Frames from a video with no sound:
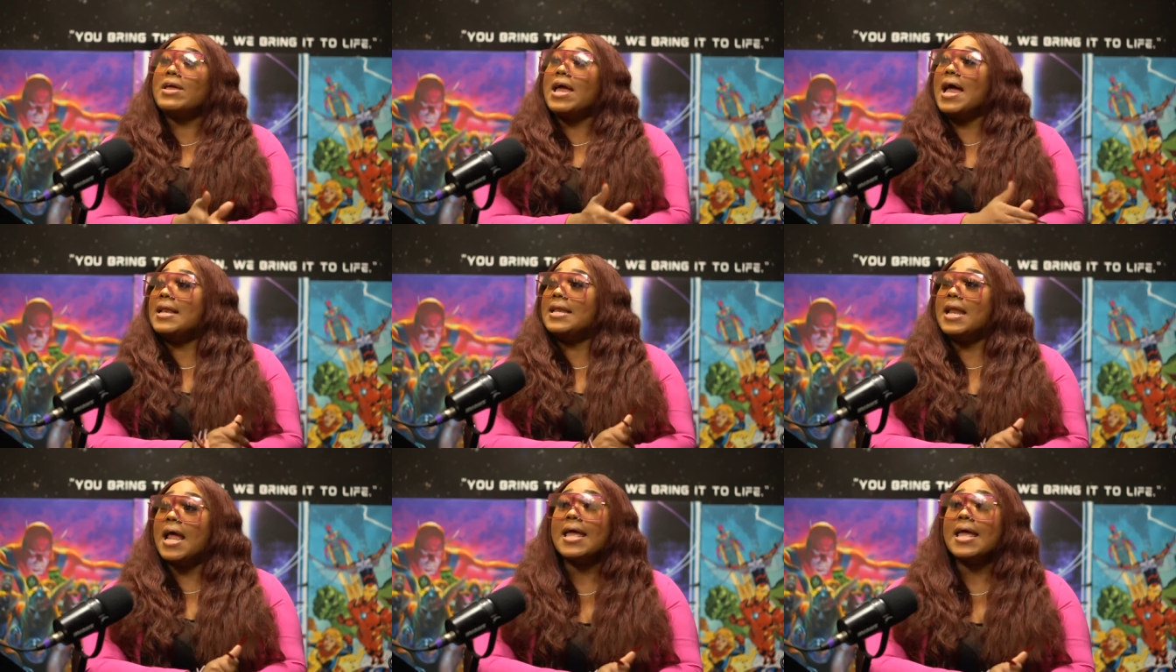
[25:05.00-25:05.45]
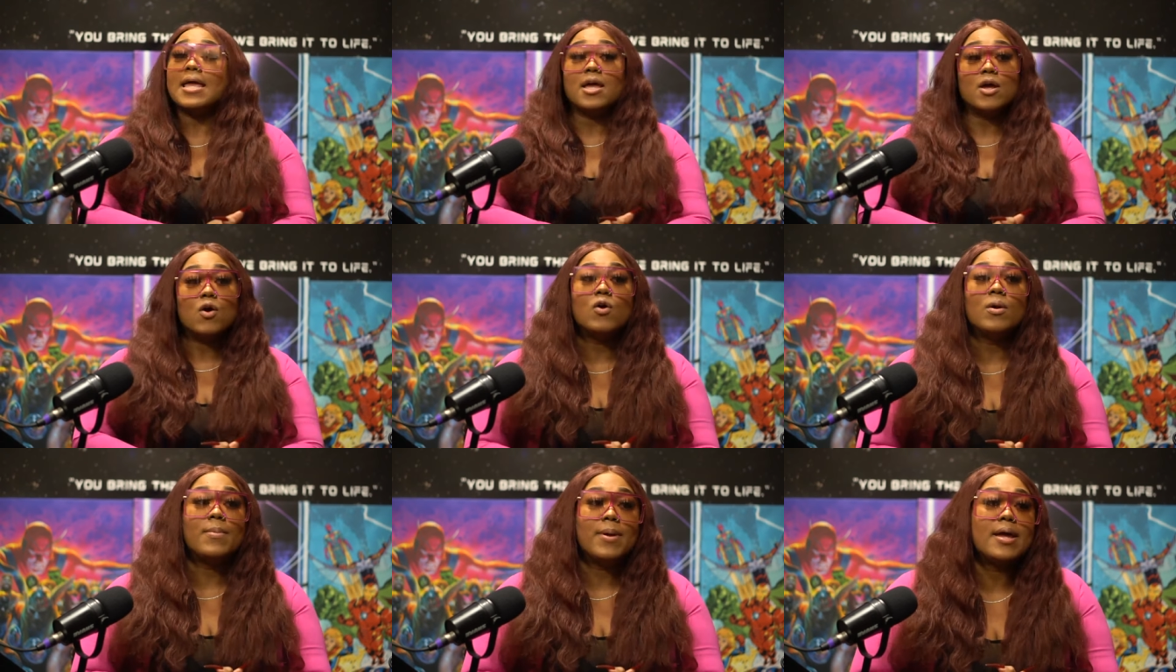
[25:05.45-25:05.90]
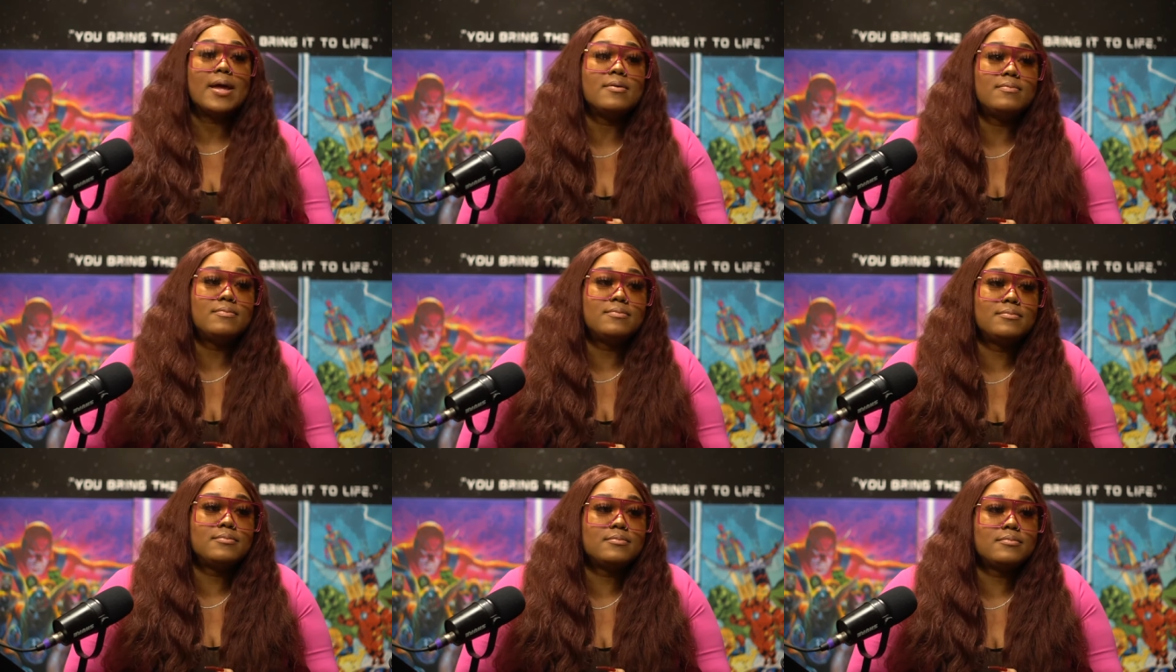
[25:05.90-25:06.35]
at night and go to bed.
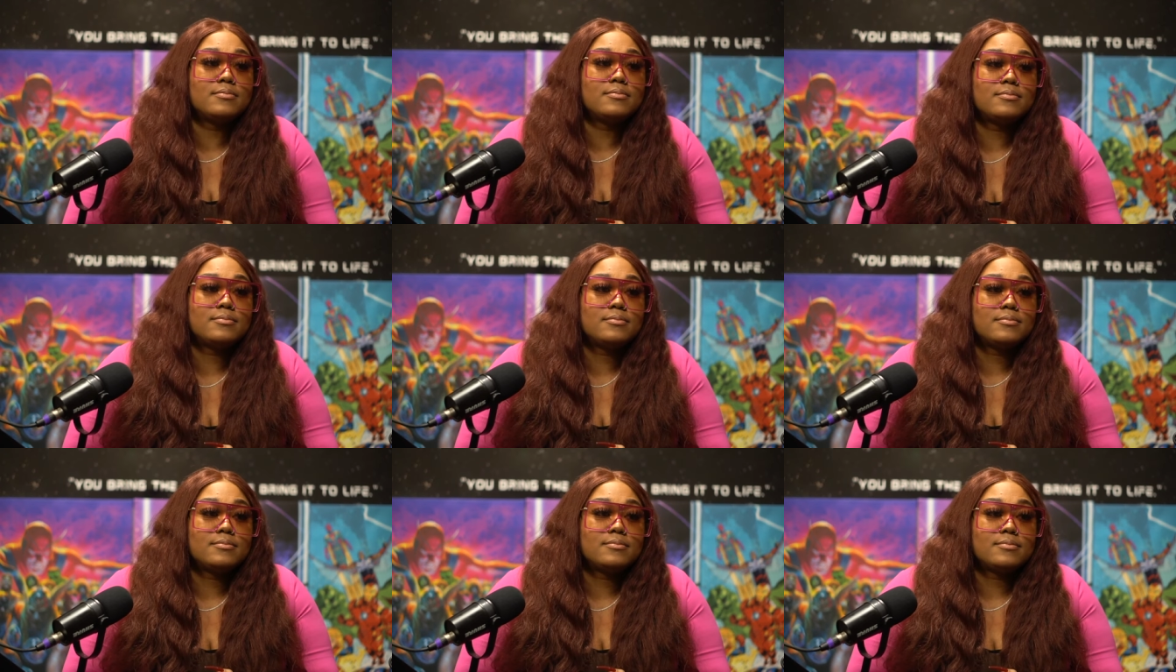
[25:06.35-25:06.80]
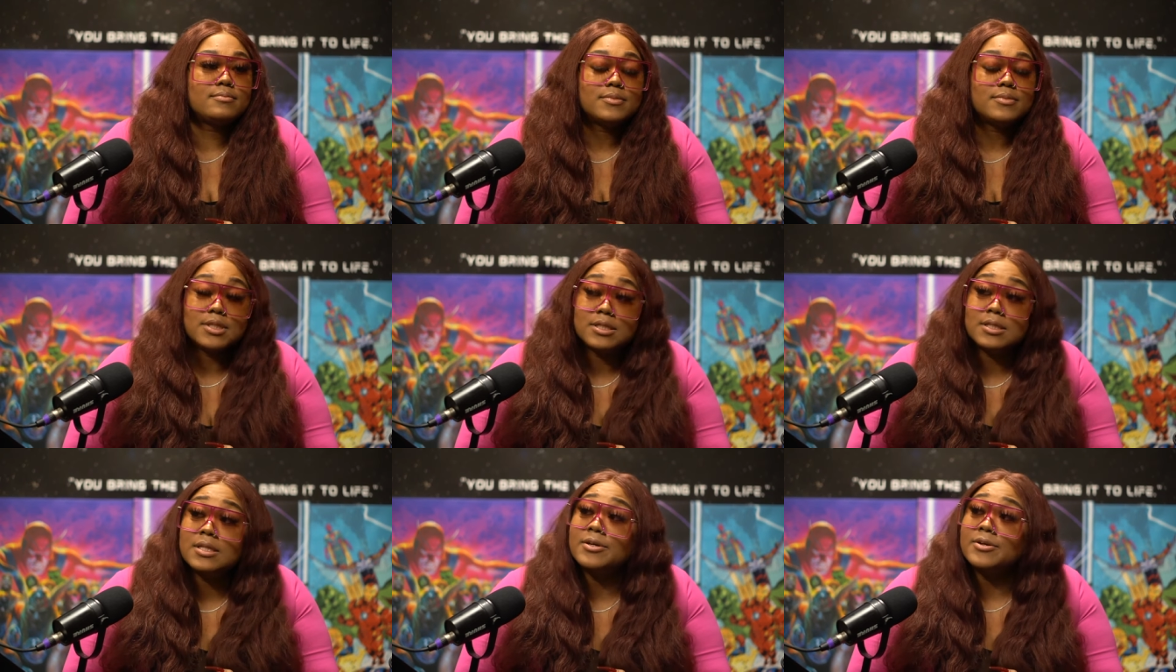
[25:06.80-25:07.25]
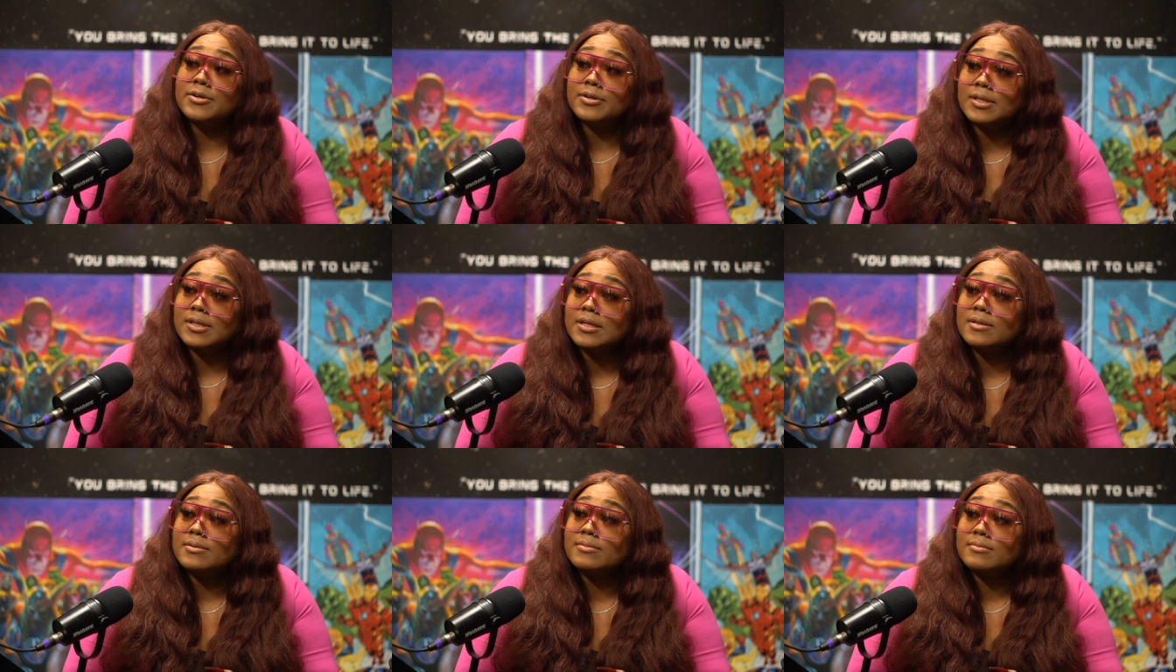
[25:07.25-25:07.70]

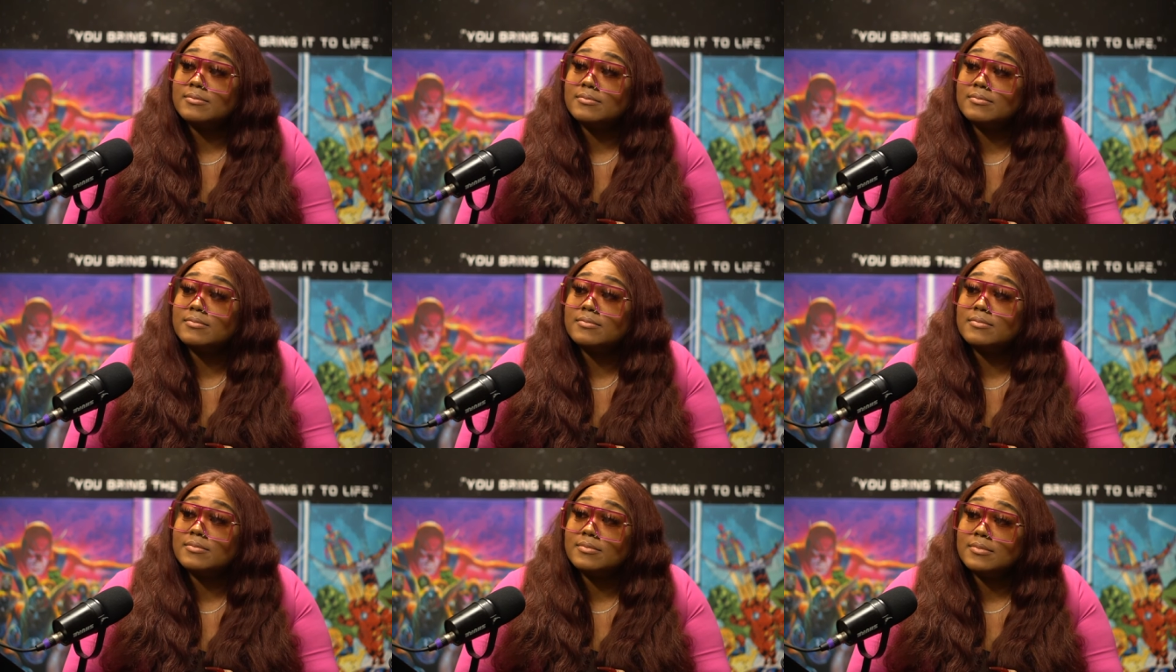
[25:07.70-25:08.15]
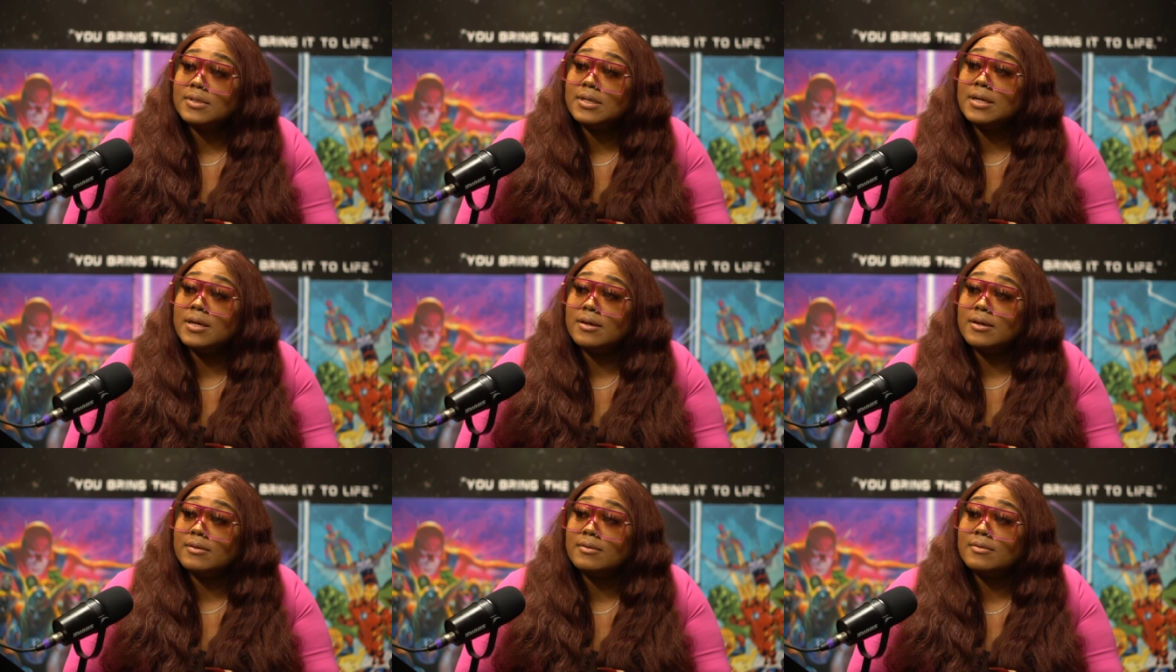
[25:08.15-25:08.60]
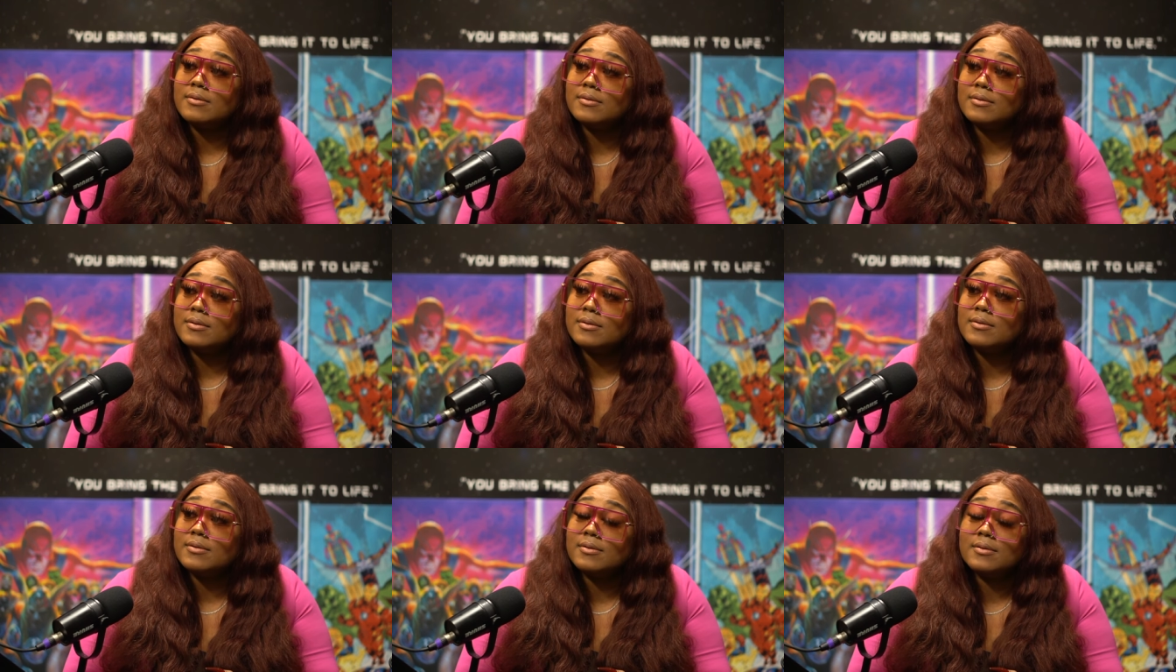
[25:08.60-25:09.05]
Literally. Mm-mm. Yeah. yeah.
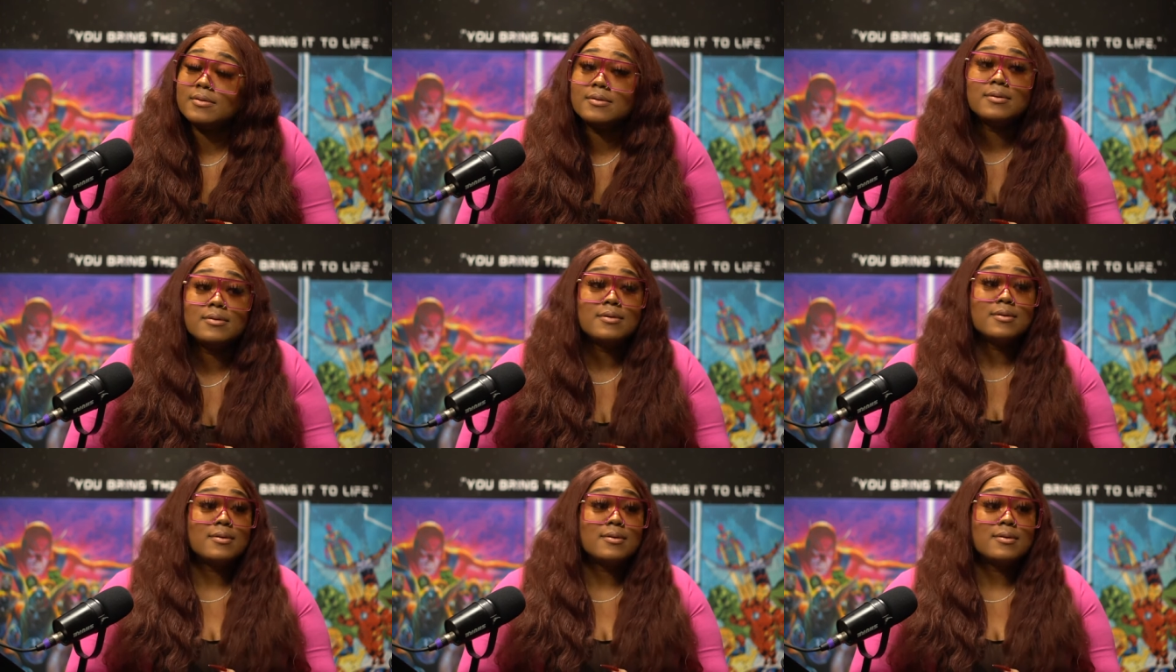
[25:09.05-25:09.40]
Imagine that.